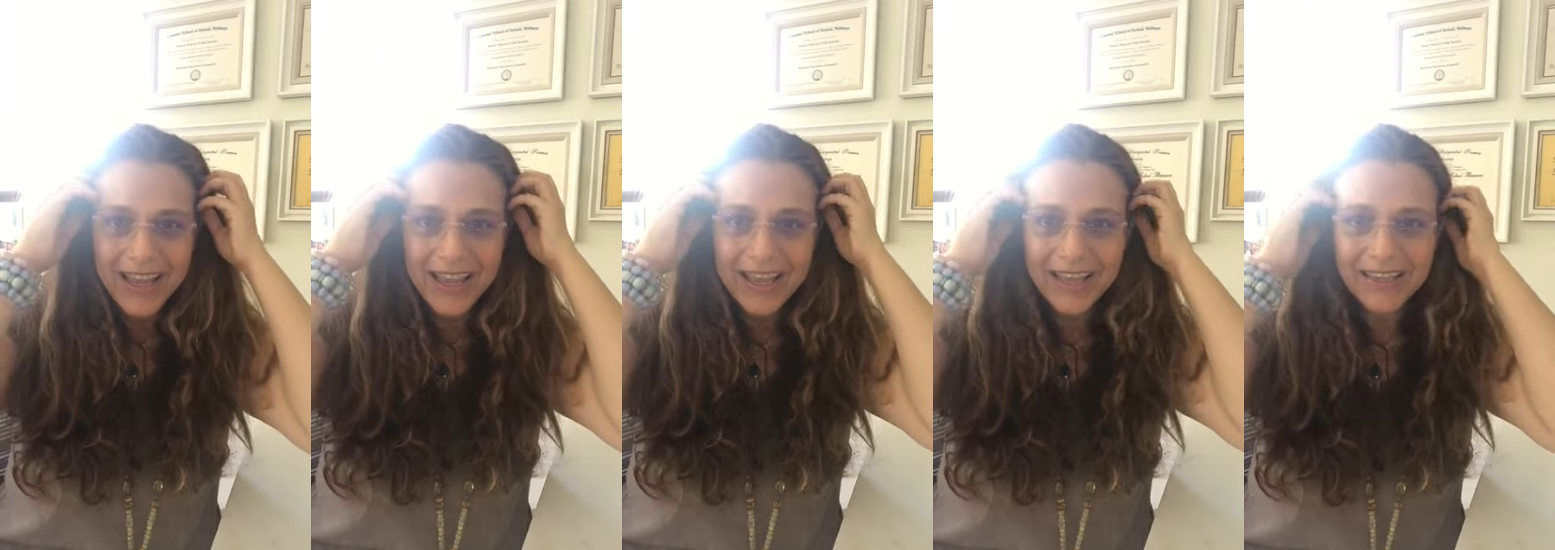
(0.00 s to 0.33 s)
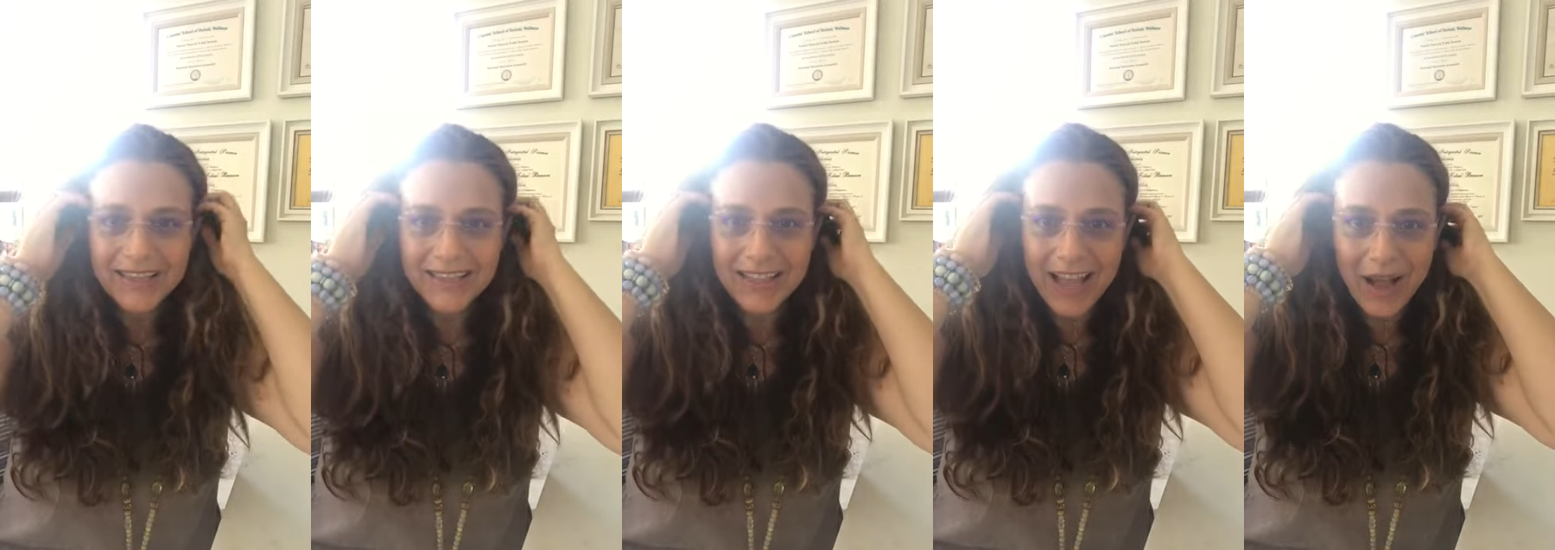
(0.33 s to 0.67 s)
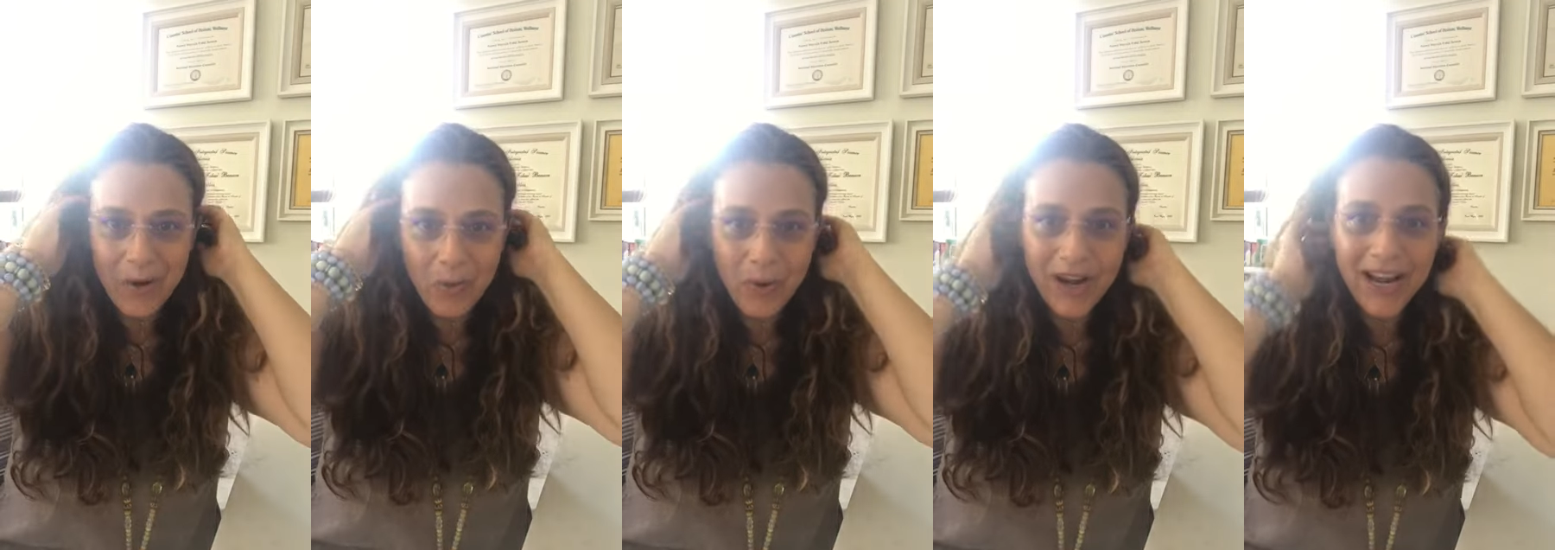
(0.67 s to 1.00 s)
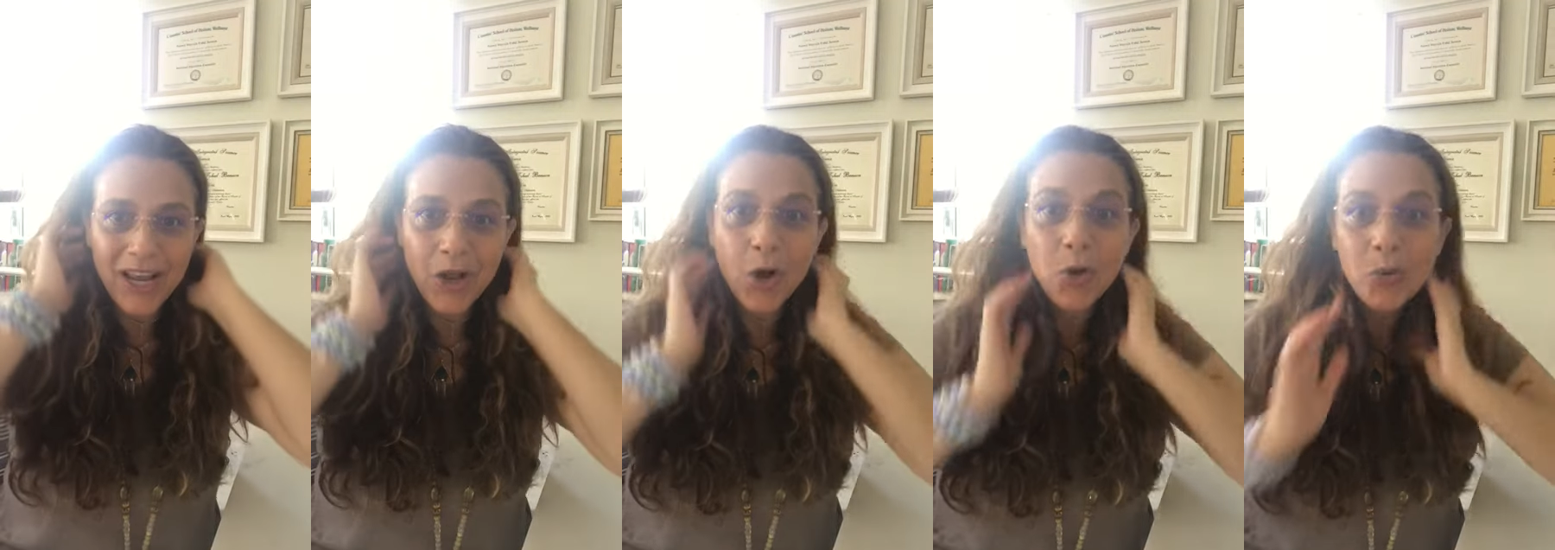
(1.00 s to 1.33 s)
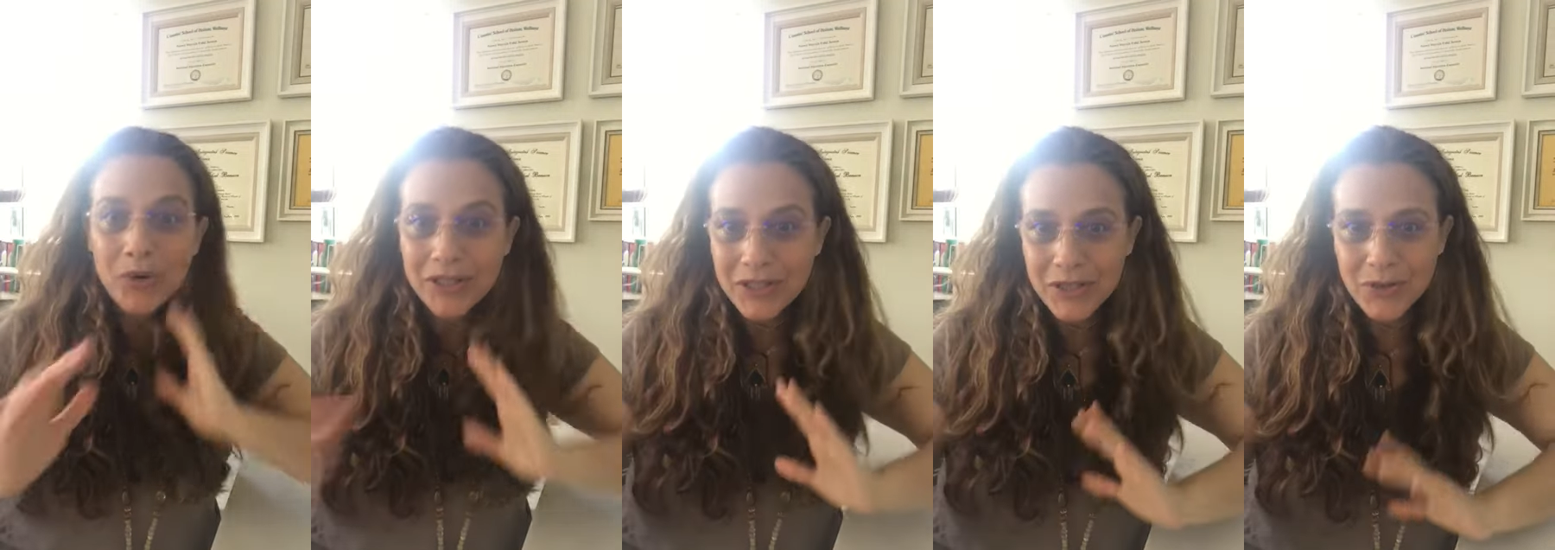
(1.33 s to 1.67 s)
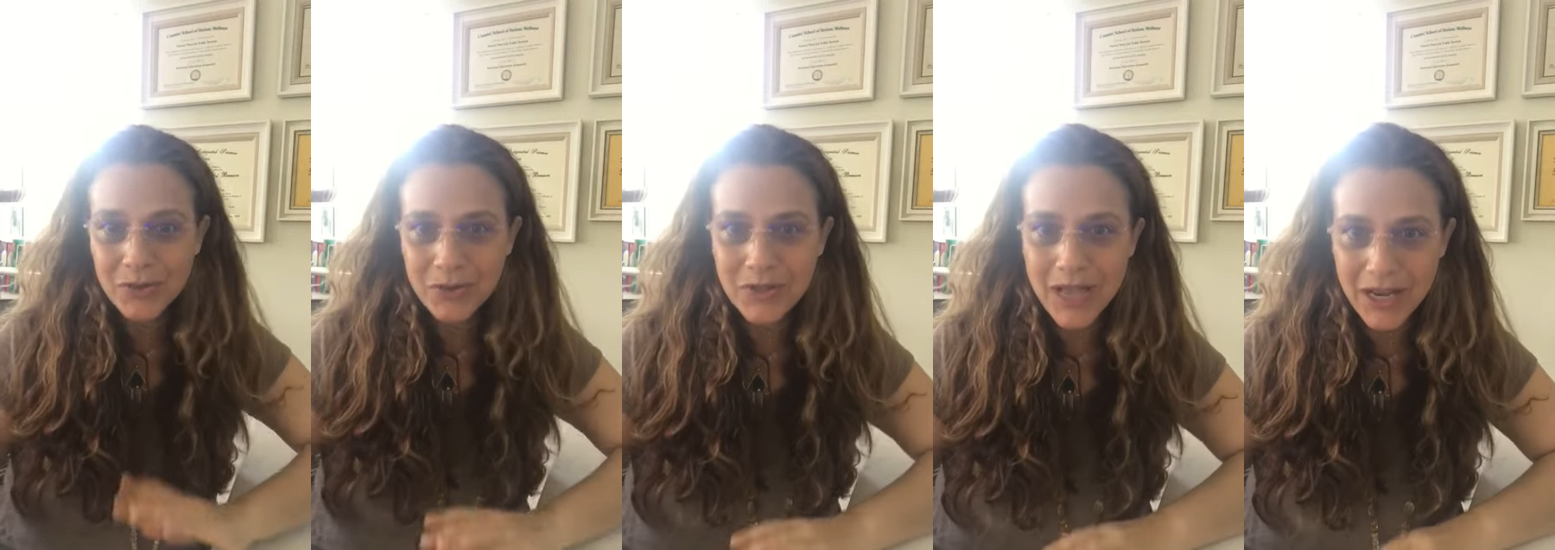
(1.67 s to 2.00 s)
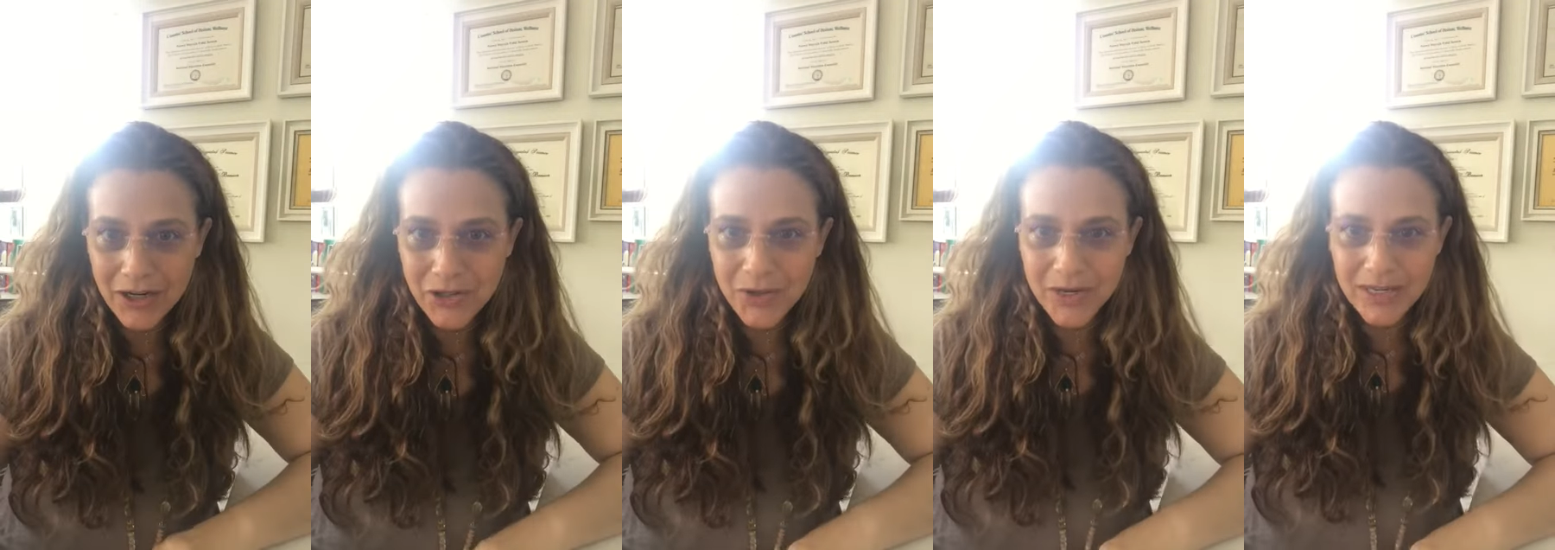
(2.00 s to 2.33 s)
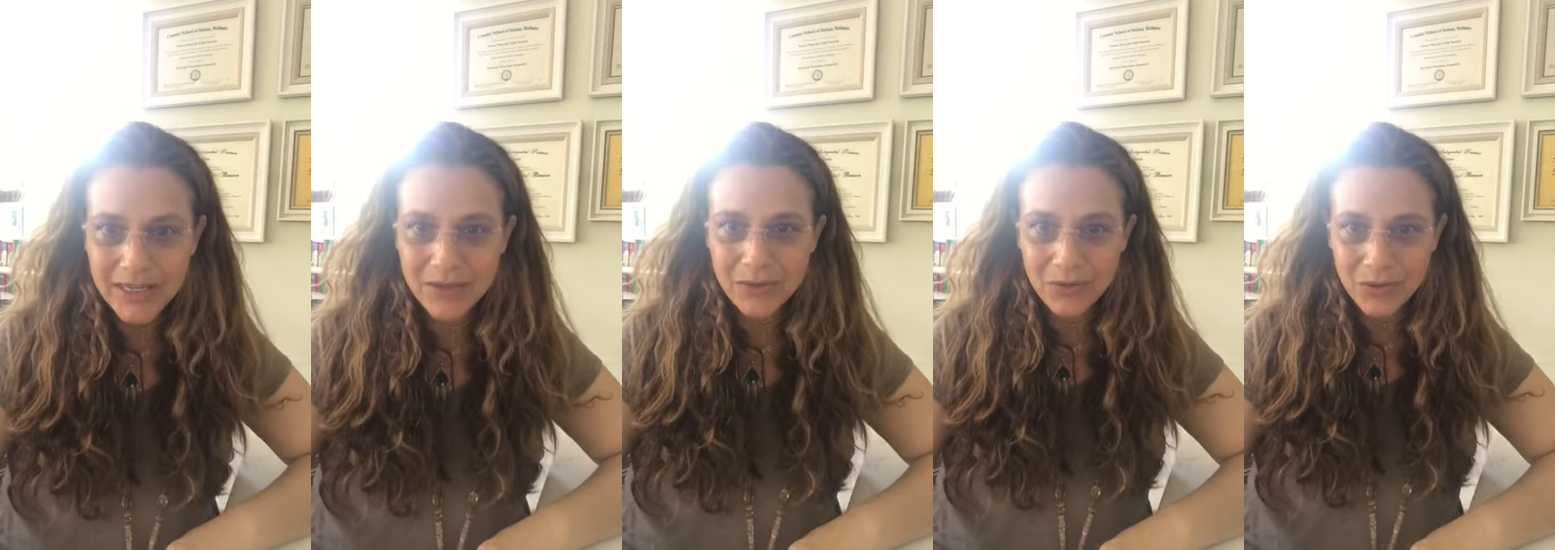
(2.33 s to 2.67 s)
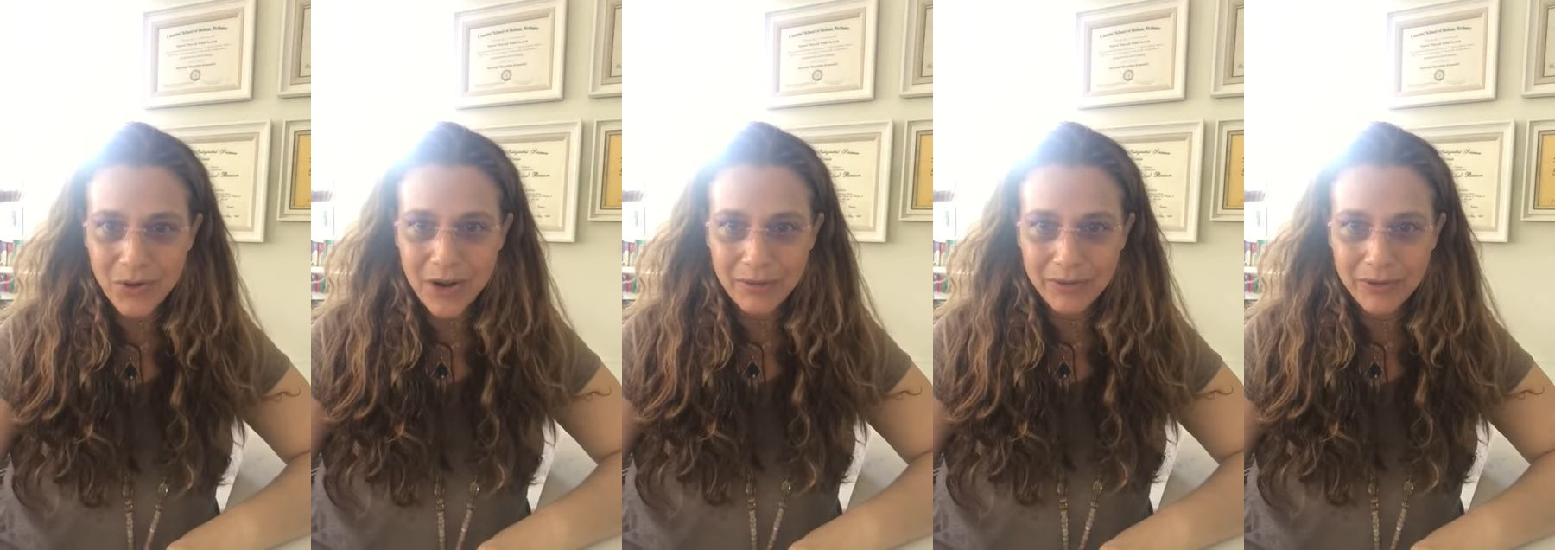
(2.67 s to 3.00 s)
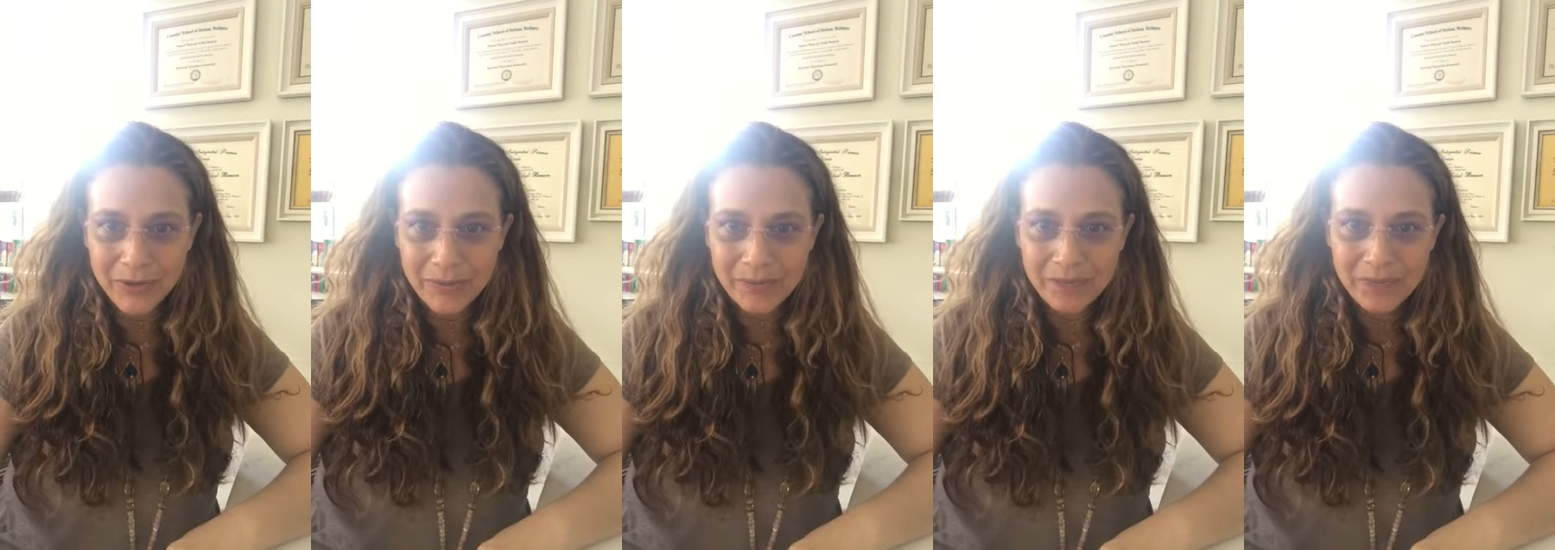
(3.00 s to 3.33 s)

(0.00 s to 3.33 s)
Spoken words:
it's what I always use actually to travel.